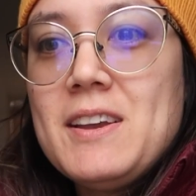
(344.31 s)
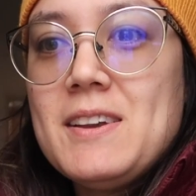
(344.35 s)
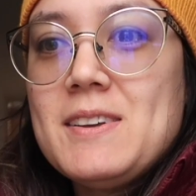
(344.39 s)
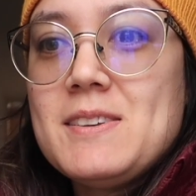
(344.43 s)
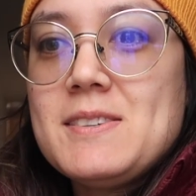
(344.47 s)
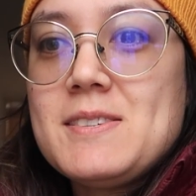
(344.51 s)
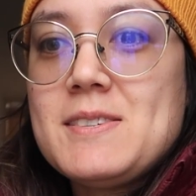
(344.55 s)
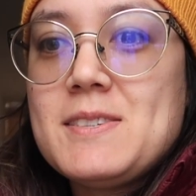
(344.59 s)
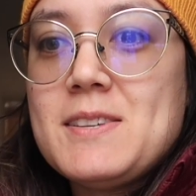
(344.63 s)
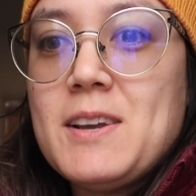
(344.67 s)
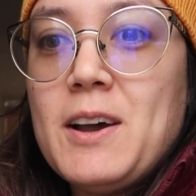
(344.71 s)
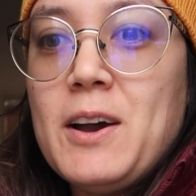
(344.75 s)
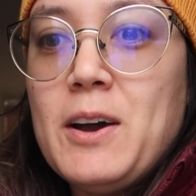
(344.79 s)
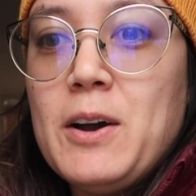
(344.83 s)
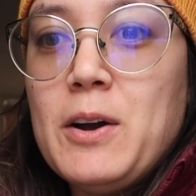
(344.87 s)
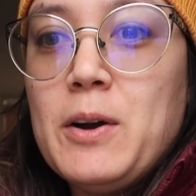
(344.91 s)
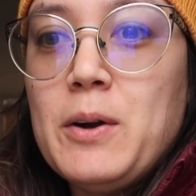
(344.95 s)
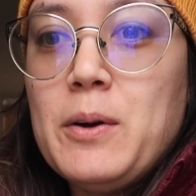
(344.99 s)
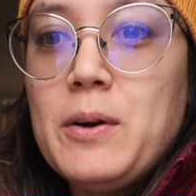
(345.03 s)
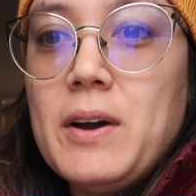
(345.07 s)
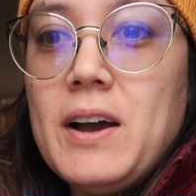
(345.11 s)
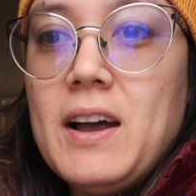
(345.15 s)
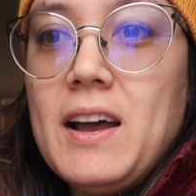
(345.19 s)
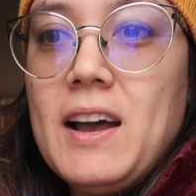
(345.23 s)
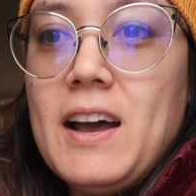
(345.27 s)

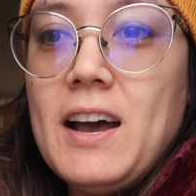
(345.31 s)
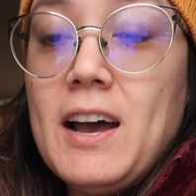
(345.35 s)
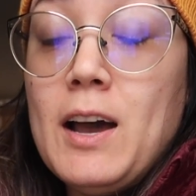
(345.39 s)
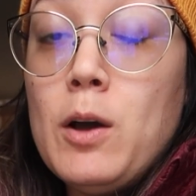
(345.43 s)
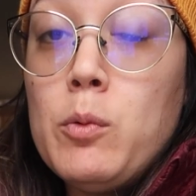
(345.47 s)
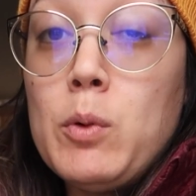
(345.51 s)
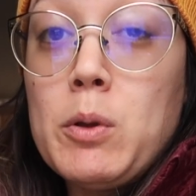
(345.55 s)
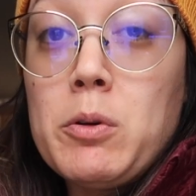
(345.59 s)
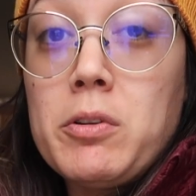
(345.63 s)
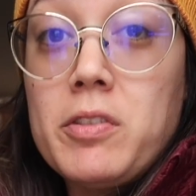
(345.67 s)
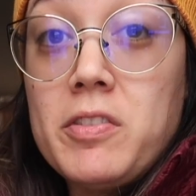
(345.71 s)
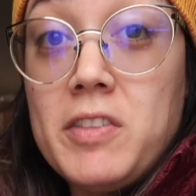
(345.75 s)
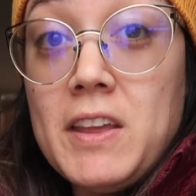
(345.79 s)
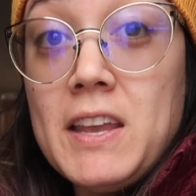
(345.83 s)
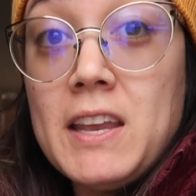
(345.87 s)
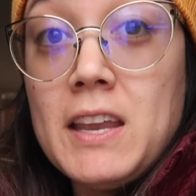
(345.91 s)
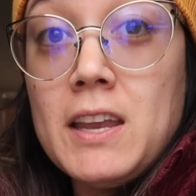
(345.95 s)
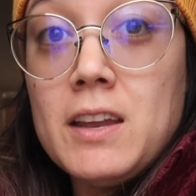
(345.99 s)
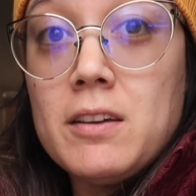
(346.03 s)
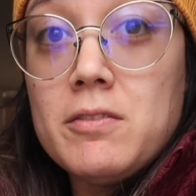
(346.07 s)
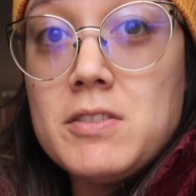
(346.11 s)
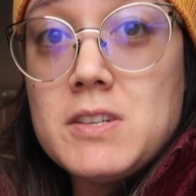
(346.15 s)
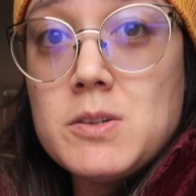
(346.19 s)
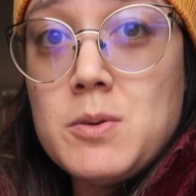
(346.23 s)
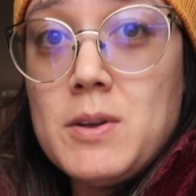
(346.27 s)
So we were
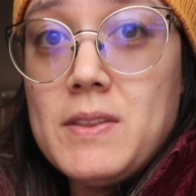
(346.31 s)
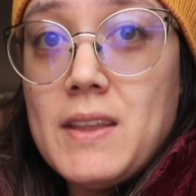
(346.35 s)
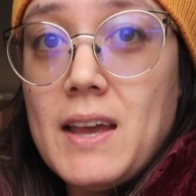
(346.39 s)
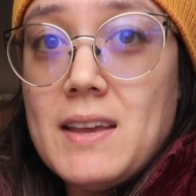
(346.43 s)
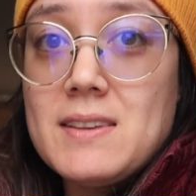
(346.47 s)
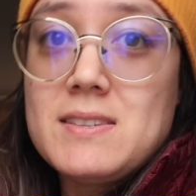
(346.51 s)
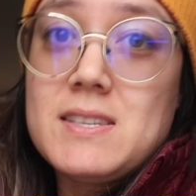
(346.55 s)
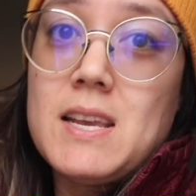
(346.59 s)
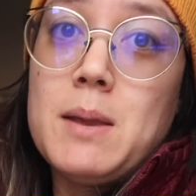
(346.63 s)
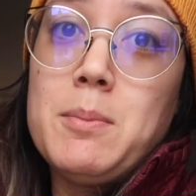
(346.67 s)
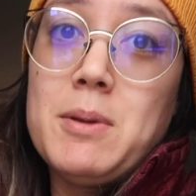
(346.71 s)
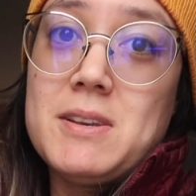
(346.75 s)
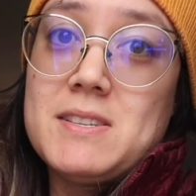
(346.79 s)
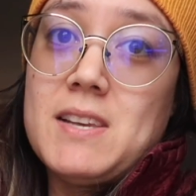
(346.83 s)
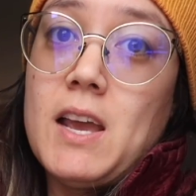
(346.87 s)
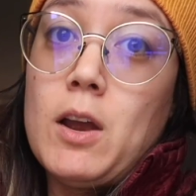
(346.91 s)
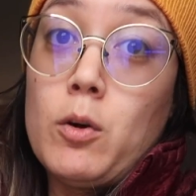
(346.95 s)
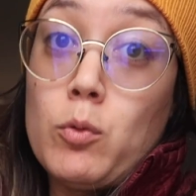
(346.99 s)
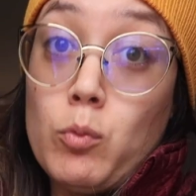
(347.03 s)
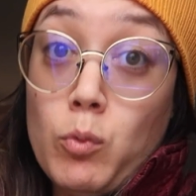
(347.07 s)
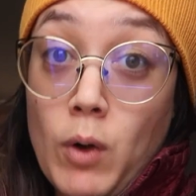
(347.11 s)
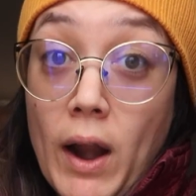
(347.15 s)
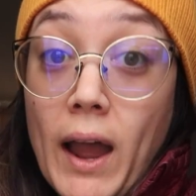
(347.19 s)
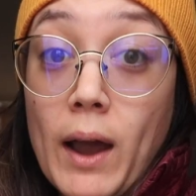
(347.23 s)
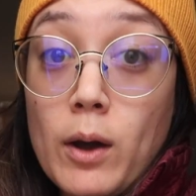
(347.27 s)
thinking of doing that same
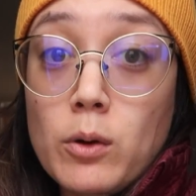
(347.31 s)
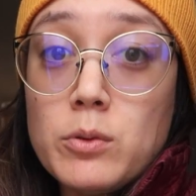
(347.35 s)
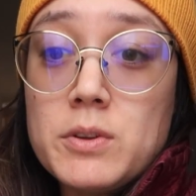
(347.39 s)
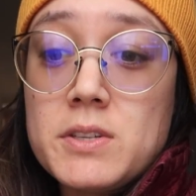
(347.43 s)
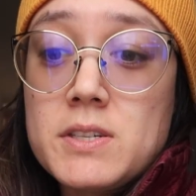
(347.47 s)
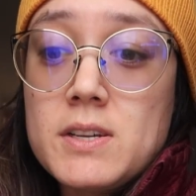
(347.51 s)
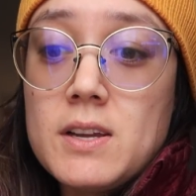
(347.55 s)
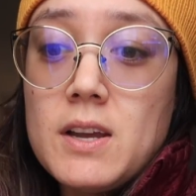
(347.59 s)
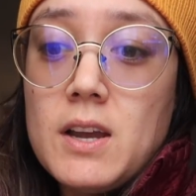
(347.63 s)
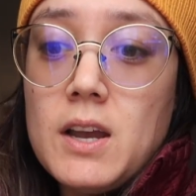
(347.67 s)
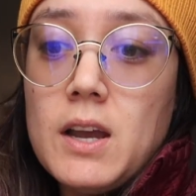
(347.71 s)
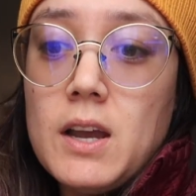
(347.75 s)
exact route,